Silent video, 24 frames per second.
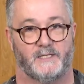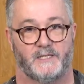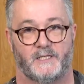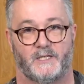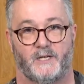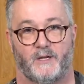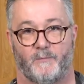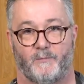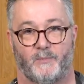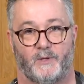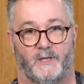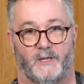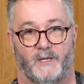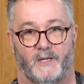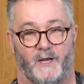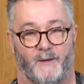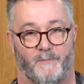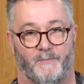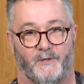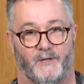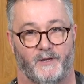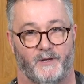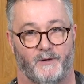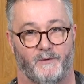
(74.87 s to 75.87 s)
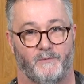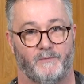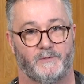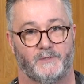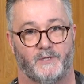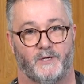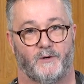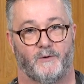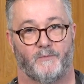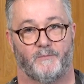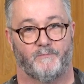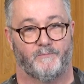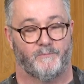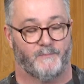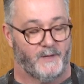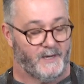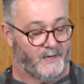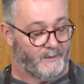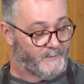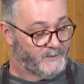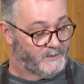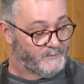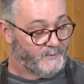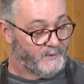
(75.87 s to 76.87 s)
is completely up to you. So make
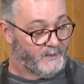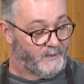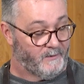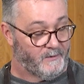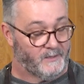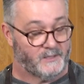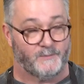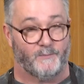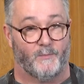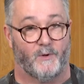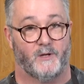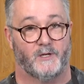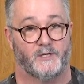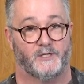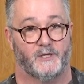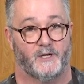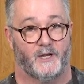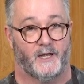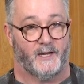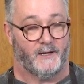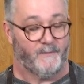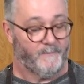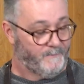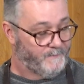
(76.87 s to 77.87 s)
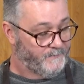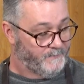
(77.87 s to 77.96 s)
them as big or as small as you like.